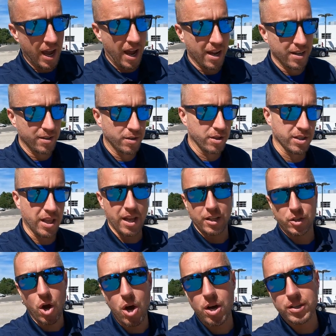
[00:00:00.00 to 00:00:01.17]
And there's a lot
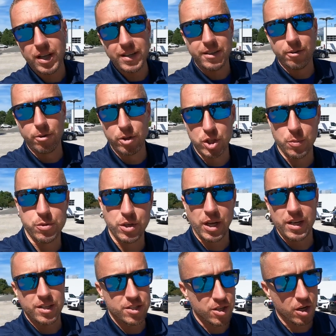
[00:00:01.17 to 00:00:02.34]
of talk that dealerships are
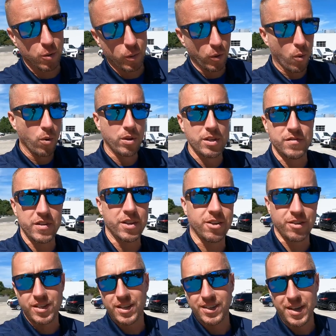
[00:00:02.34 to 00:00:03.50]
getting stuck with all these
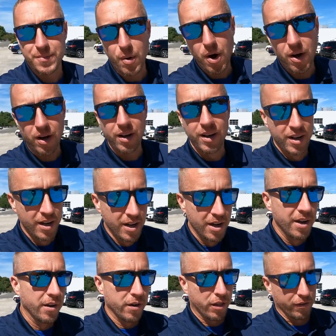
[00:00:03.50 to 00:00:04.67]
vehicles that they bought
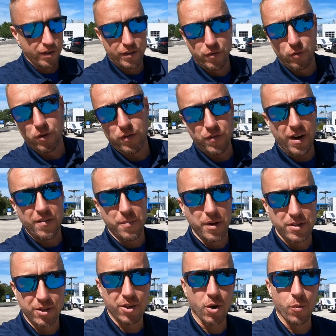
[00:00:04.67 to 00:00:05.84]
3, 4, 5
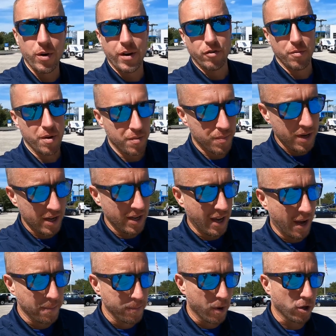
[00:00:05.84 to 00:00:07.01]
months ago, whatever it may be,
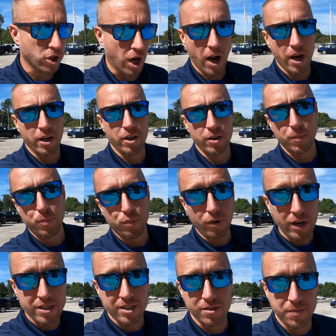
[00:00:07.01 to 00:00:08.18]
at much higher
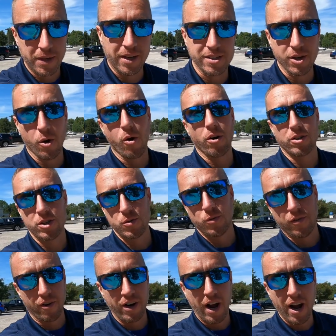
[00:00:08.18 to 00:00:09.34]
prices because the auctions were
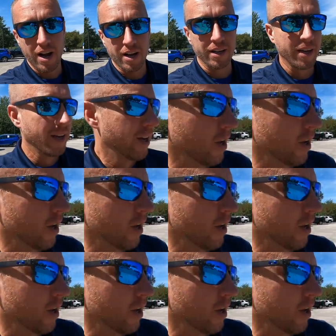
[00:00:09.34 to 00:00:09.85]
very high.